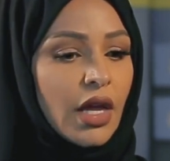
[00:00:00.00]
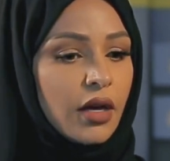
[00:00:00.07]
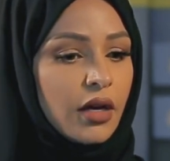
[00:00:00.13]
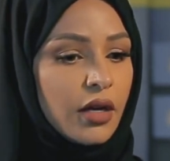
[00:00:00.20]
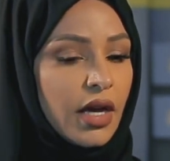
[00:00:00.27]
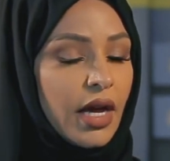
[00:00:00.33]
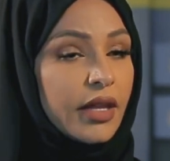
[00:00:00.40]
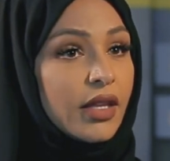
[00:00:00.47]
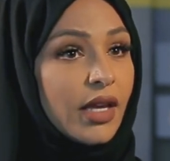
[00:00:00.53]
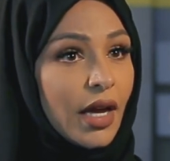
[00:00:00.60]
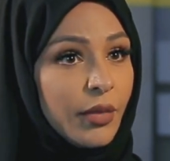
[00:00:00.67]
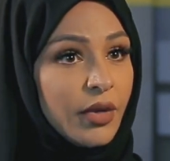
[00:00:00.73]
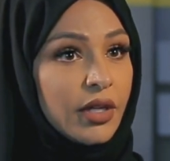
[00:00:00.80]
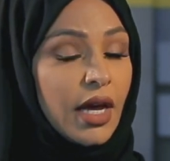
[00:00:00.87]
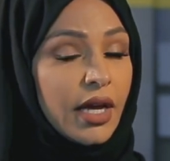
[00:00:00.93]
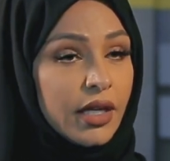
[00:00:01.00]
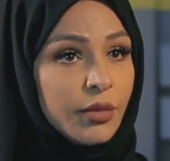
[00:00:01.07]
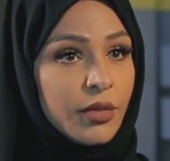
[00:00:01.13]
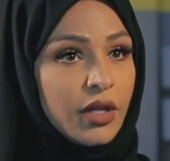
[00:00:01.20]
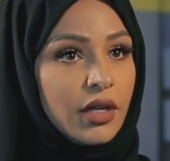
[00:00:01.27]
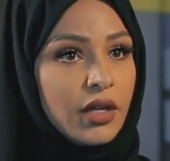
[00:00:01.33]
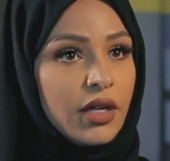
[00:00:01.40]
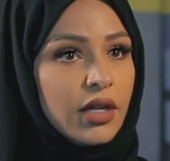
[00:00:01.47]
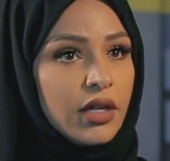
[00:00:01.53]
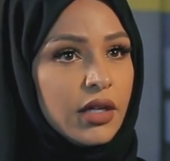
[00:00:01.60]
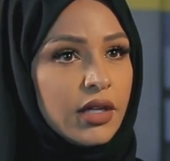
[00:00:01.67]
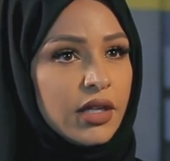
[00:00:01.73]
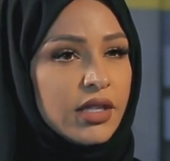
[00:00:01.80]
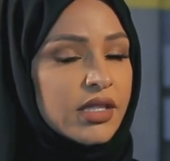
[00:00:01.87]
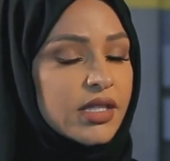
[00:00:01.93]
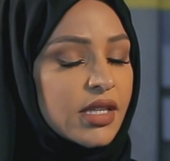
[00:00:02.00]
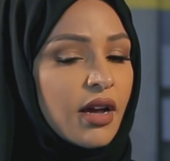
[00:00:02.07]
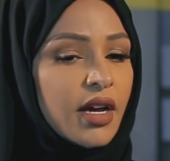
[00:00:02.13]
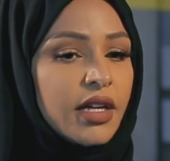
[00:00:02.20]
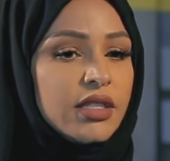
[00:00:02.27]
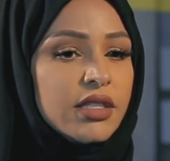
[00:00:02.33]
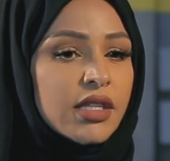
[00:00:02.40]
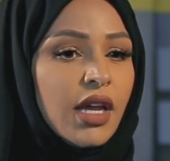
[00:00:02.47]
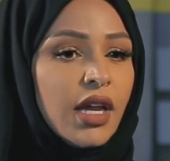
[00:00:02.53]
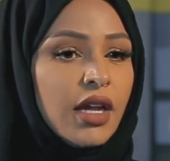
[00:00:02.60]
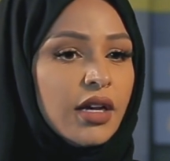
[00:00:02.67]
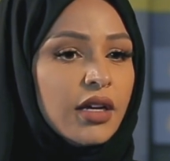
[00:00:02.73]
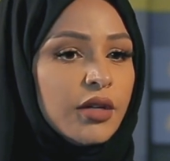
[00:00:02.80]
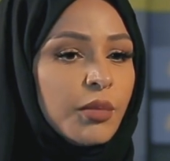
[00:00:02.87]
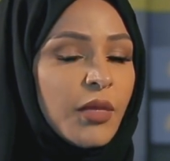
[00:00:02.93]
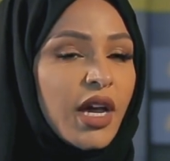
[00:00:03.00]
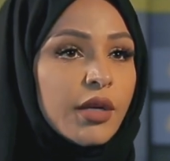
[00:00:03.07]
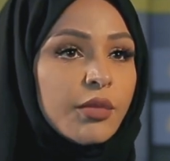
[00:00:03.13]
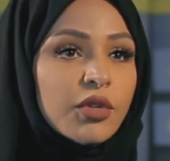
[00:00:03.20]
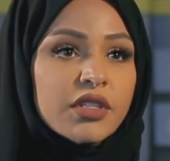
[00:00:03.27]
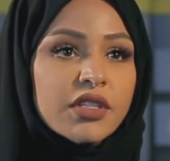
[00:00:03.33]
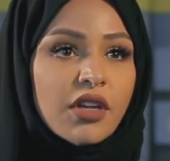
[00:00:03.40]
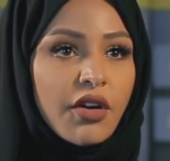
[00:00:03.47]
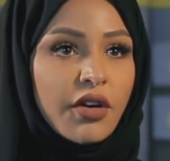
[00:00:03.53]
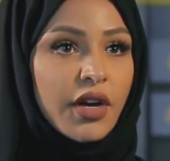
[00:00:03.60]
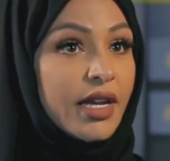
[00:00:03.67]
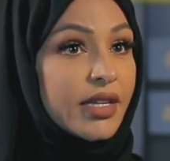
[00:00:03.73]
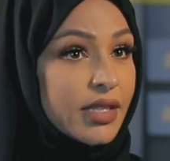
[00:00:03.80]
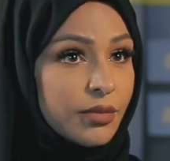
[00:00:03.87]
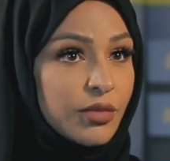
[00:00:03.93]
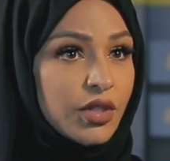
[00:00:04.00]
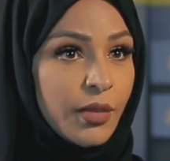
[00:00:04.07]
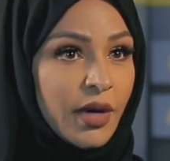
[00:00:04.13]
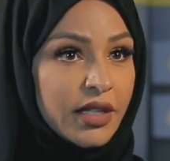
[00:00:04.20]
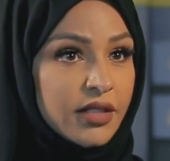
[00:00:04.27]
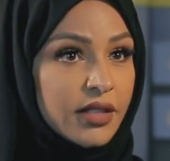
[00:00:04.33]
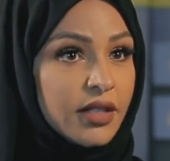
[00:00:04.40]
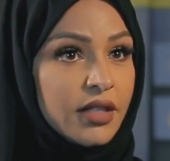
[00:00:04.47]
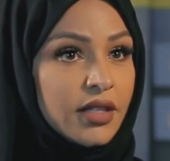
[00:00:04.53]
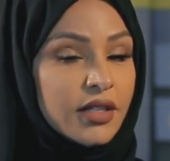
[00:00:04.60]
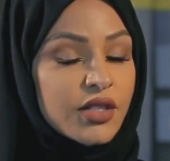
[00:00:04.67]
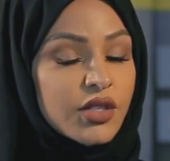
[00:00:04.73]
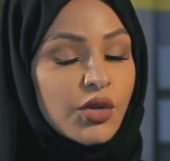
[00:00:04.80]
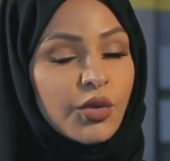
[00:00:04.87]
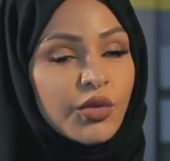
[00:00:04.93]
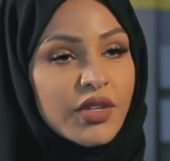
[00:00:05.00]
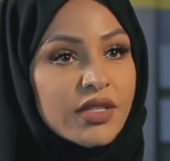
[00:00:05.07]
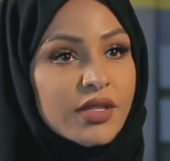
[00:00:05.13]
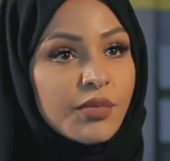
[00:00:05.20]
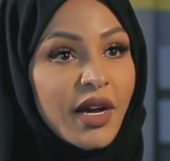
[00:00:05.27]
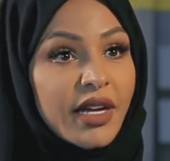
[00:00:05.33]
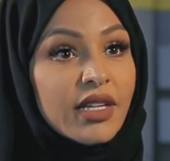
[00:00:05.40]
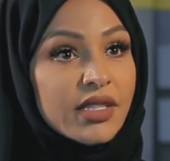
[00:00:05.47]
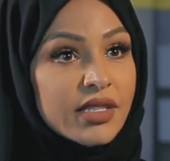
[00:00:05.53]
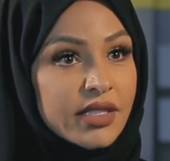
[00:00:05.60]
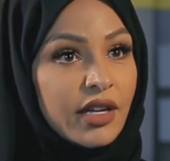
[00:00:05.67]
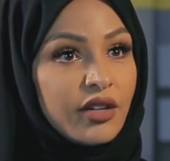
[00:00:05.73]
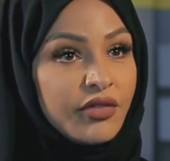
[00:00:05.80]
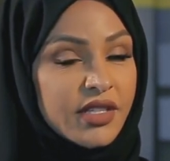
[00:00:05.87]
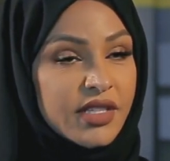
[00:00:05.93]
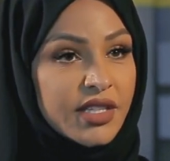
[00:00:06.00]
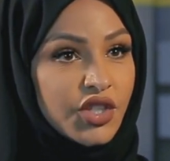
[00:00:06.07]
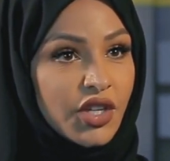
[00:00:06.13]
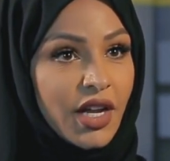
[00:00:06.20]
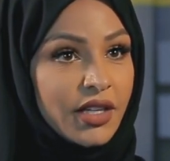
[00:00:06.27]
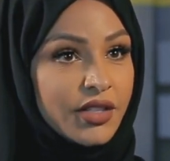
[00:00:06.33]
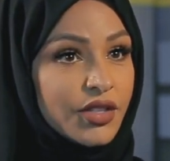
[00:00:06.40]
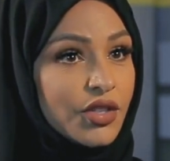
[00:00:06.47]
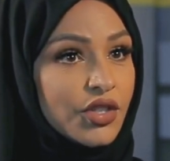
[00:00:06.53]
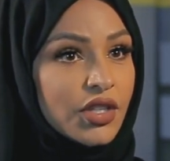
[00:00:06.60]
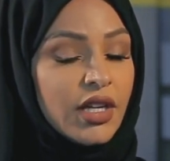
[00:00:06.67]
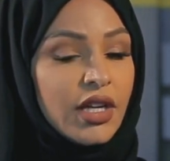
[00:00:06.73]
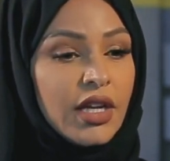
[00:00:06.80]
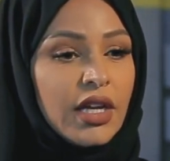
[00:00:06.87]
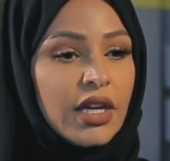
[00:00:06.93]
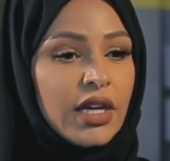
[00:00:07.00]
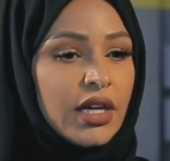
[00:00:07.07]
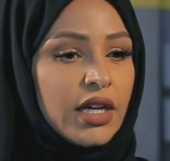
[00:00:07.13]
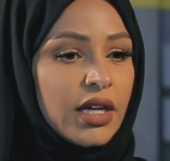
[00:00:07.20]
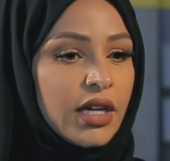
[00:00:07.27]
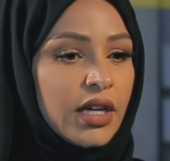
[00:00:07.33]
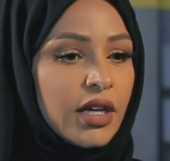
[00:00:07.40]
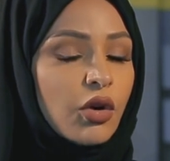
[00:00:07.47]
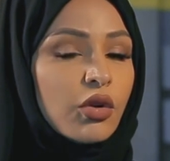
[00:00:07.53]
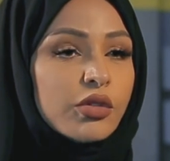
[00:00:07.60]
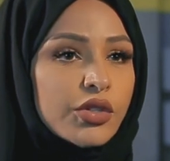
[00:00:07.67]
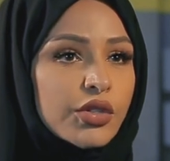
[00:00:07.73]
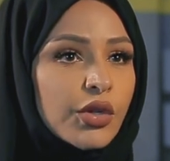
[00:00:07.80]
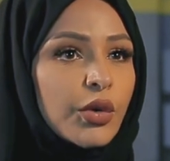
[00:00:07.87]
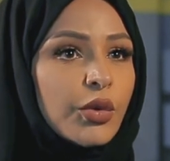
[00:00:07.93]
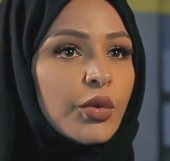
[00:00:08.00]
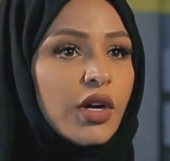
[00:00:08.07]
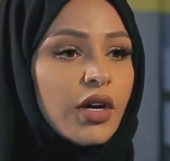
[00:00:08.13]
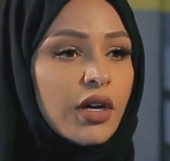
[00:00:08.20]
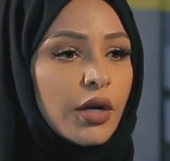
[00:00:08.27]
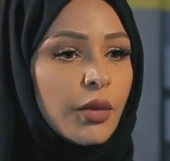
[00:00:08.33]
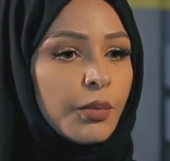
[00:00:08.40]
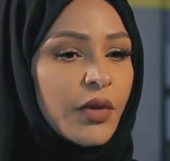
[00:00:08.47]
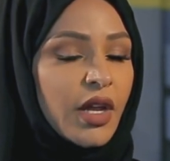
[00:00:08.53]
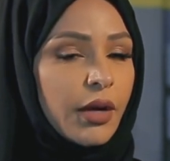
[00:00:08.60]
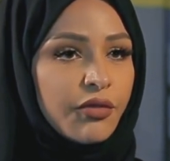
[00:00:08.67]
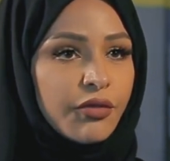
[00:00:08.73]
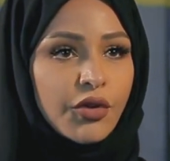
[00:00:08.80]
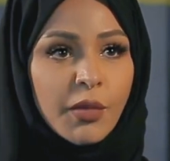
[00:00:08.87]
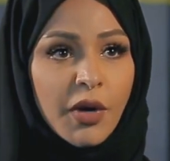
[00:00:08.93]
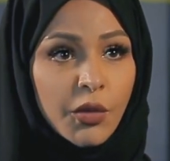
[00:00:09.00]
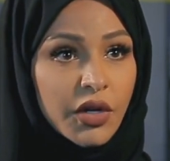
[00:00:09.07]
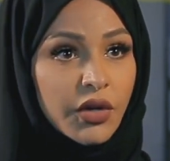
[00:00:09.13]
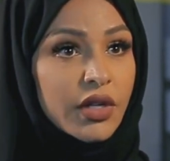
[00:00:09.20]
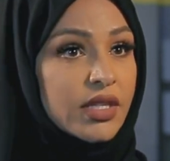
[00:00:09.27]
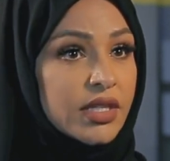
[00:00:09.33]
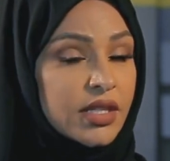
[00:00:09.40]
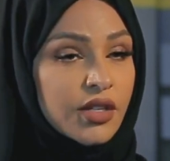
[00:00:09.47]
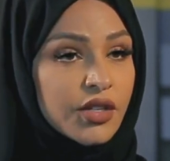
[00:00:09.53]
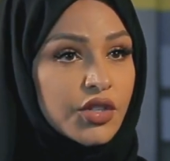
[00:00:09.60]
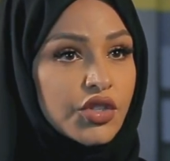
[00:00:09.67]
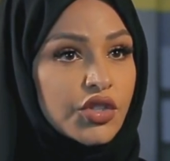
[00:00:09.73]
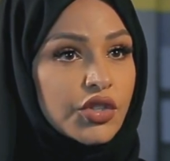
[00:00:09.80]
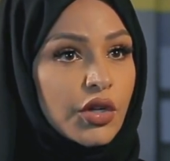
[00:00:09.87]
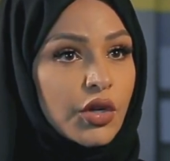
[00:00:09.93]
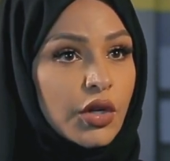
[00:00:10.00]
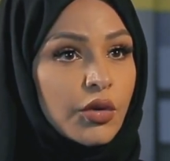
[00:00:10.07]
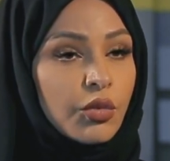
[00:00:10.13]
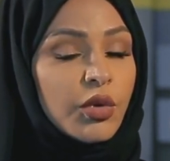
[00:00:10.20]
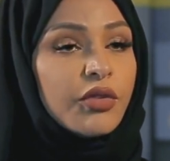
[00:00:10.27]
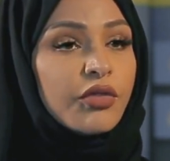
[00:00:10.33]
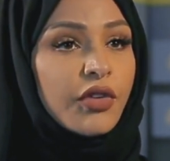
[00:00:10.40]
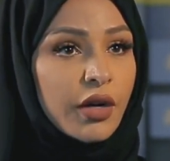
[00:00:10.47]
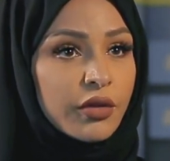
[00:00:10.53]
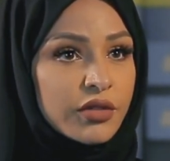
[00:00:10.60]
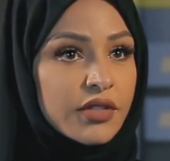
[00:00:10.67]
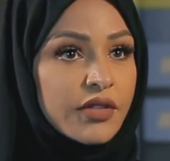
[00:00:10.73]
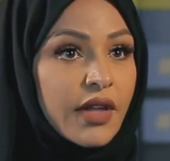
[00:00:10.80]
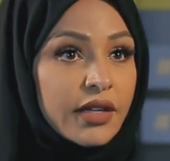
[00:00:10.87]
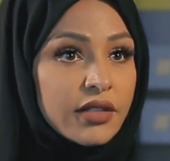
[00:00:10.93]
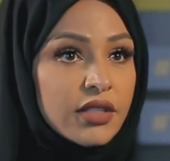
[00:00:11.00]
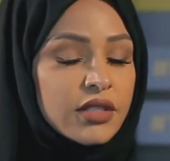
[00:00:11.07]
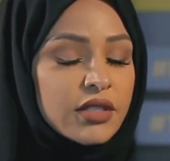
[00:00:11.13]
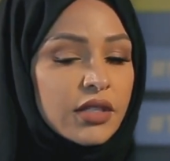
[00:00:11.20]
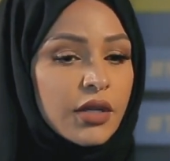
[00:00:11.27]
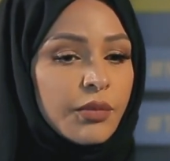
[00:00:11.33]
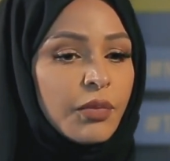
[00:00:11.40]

At the animal side, animals are asymptomatic, so this by itself is a challenge. From our research, we found that